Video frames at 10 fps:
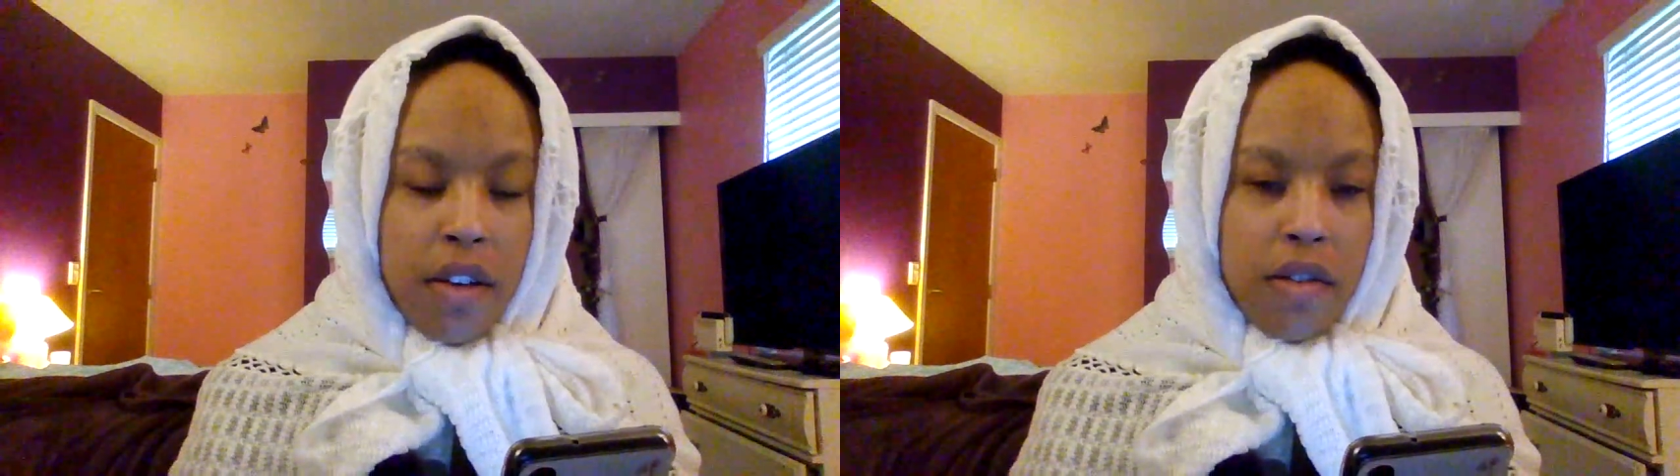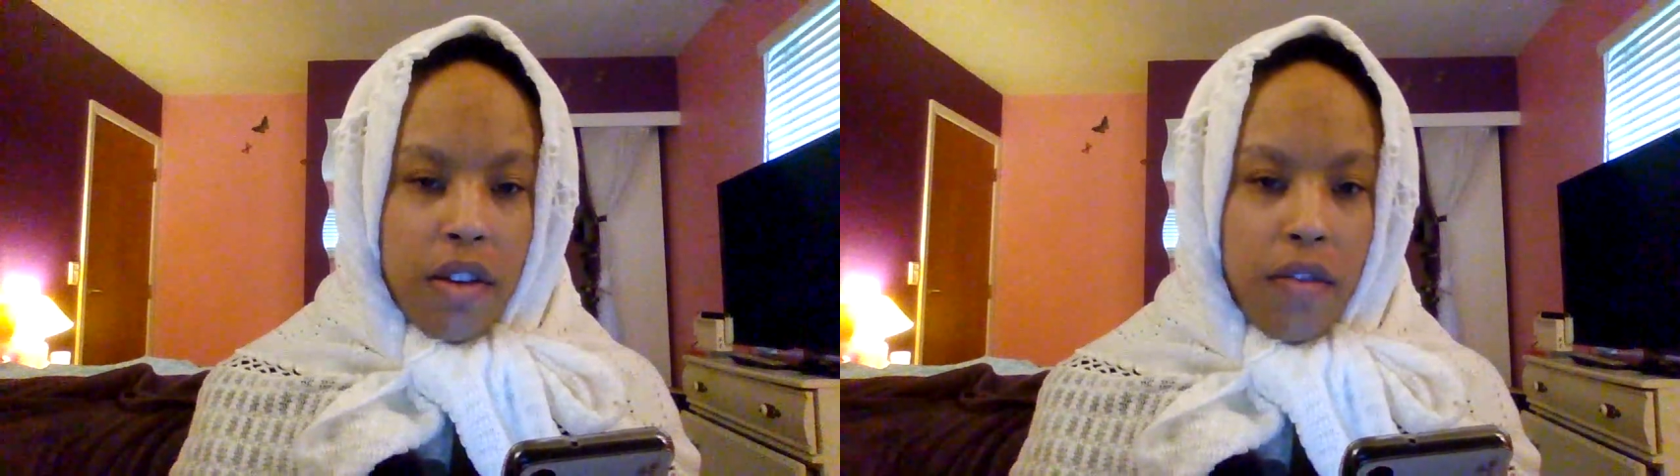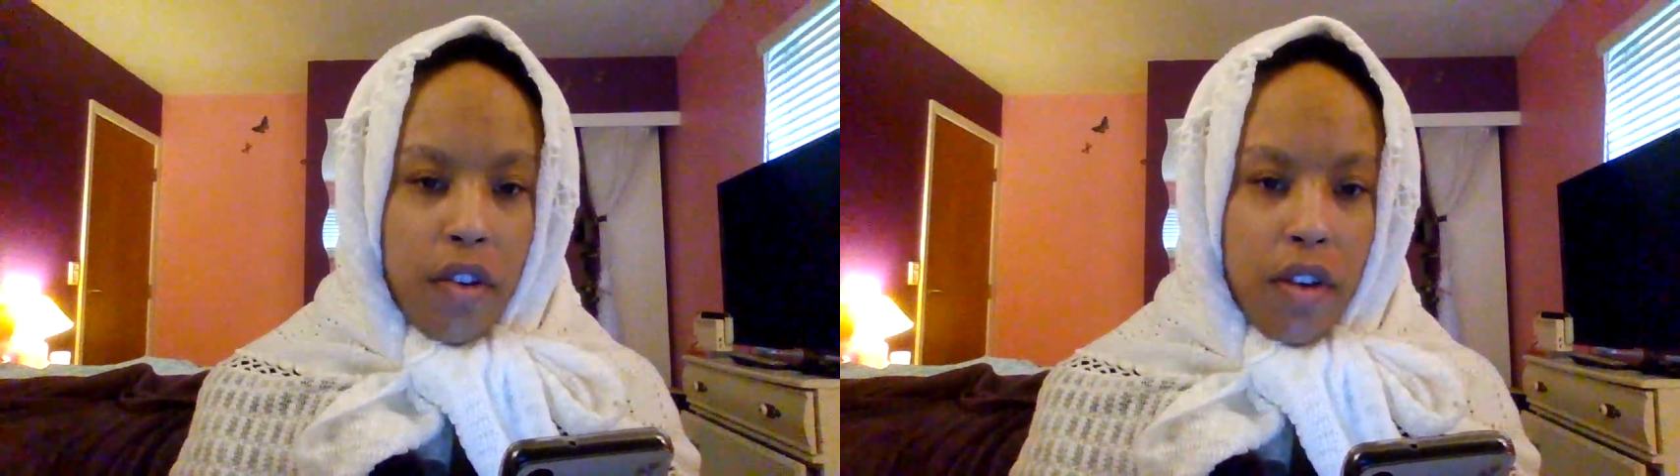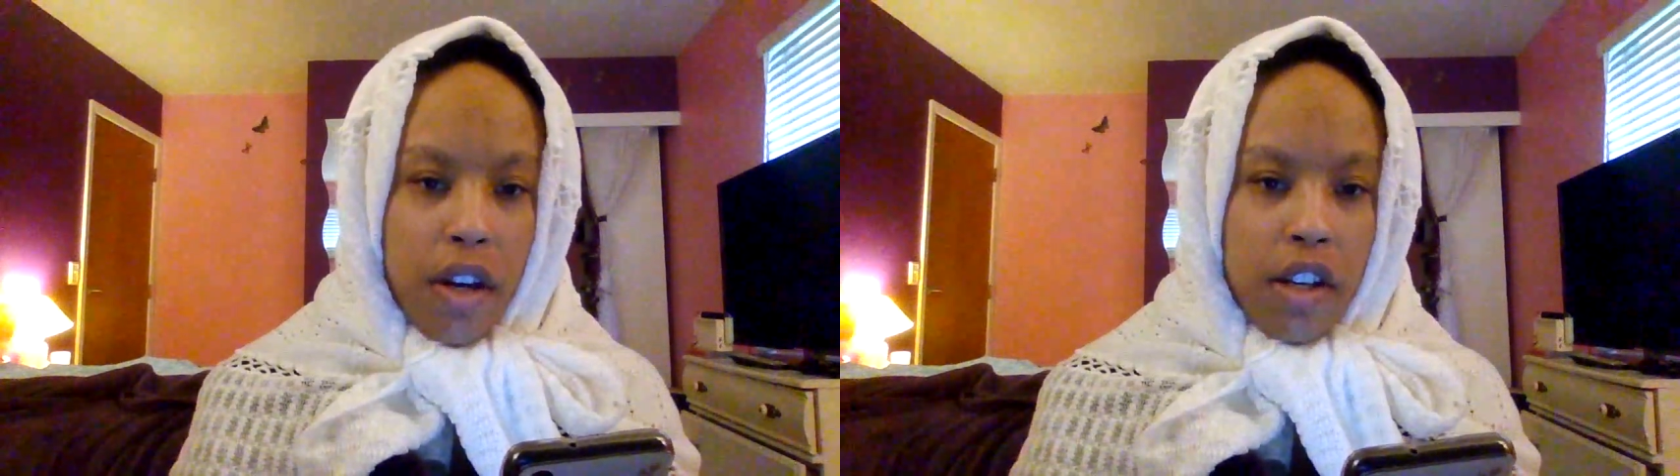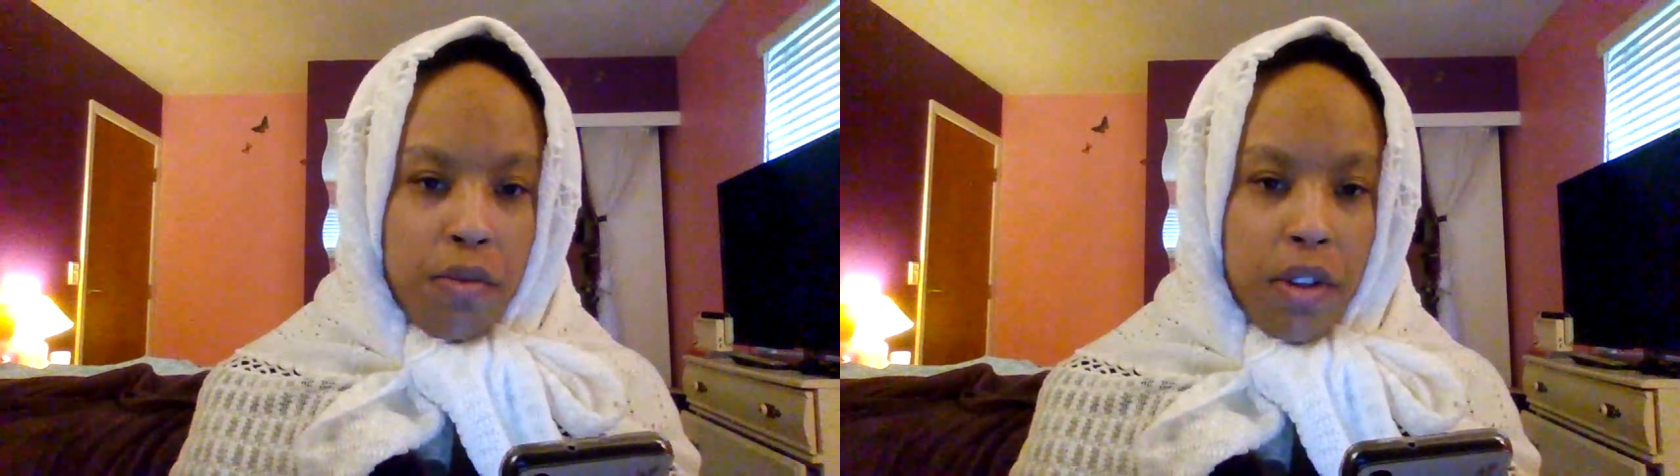So if you
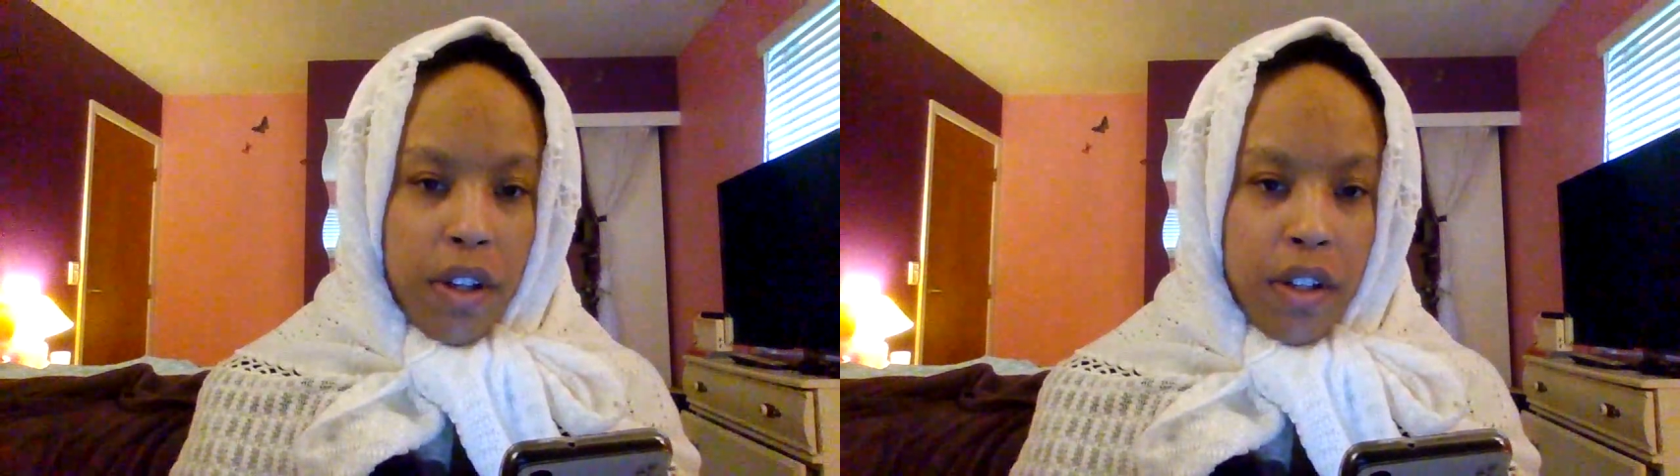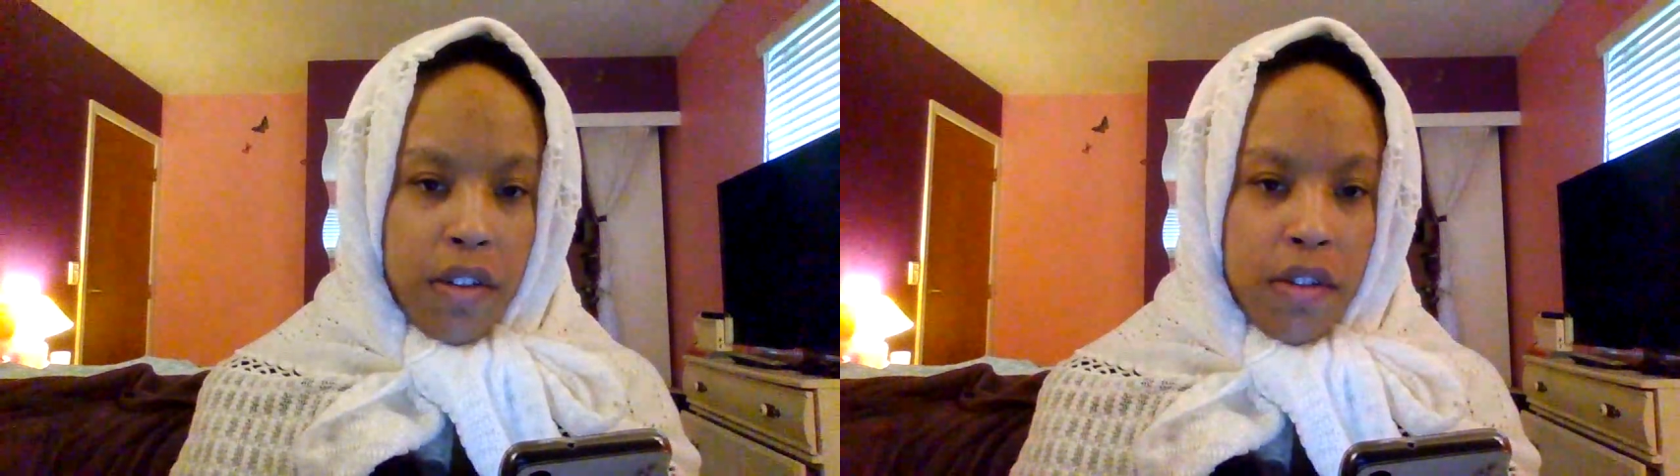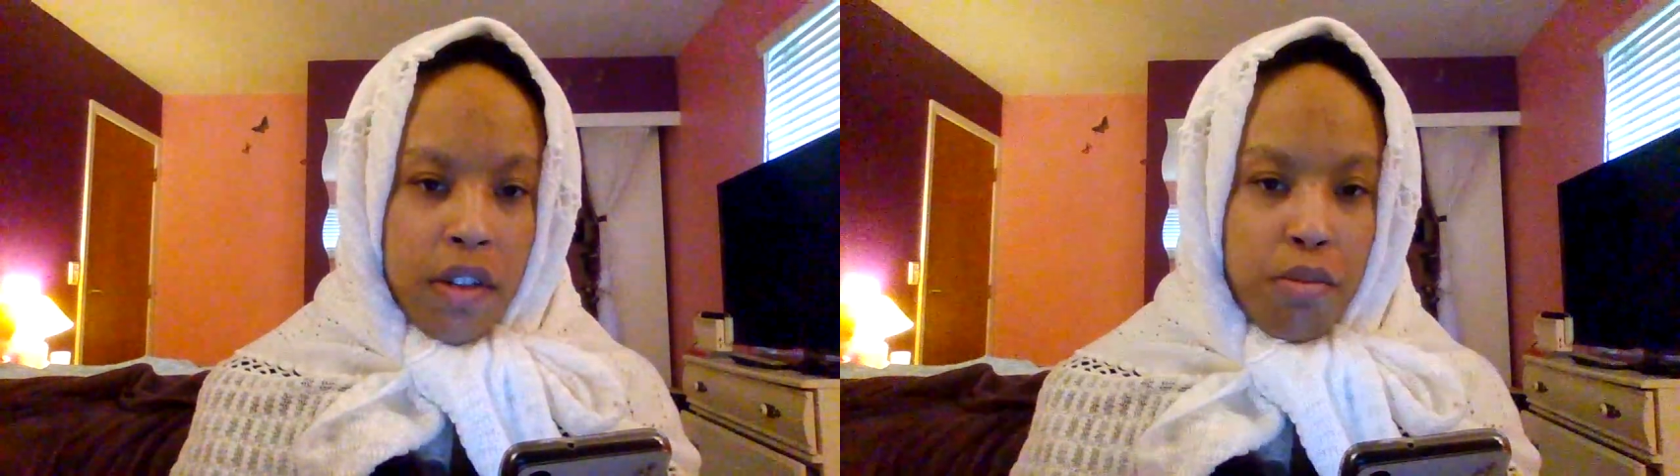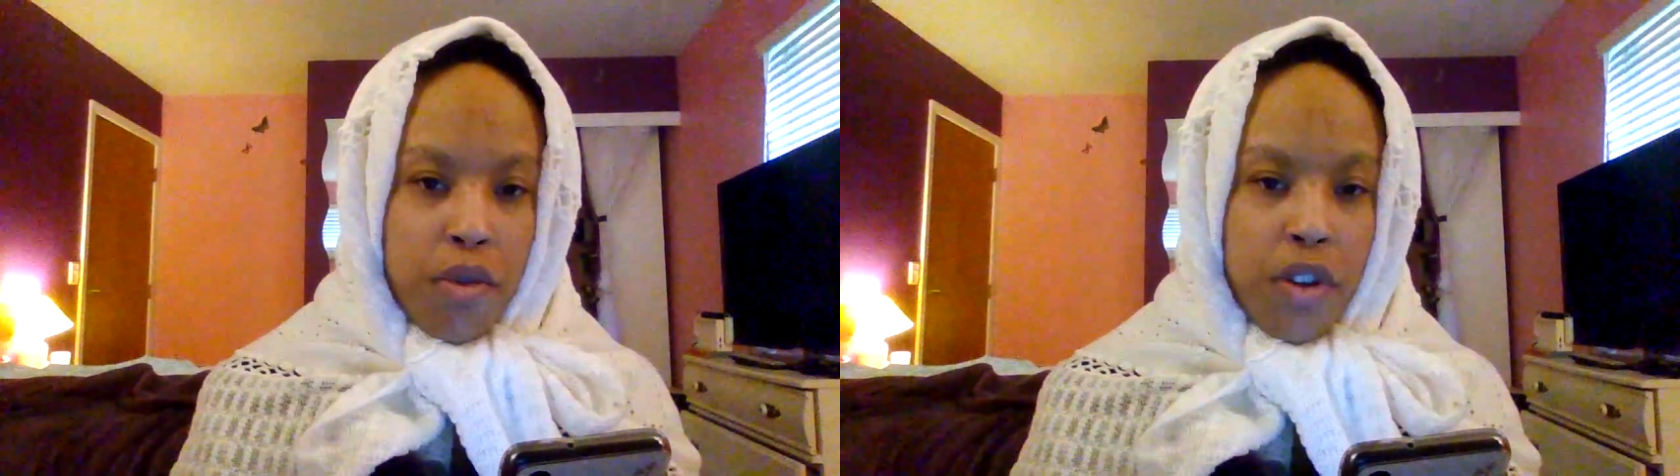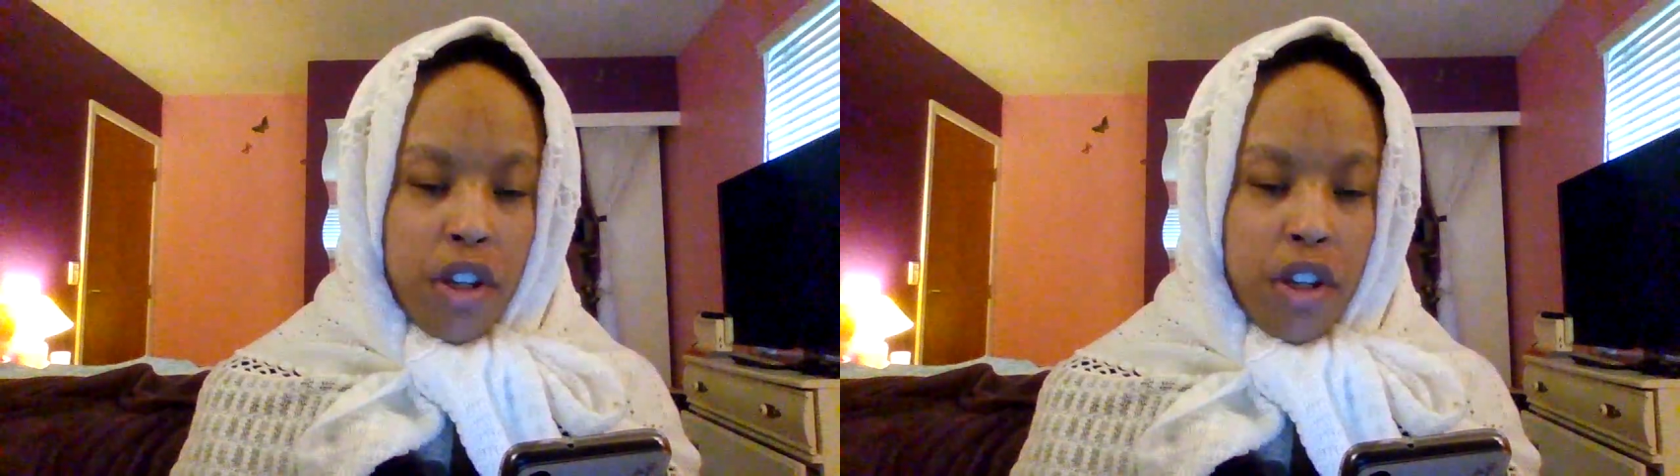guys would like to see more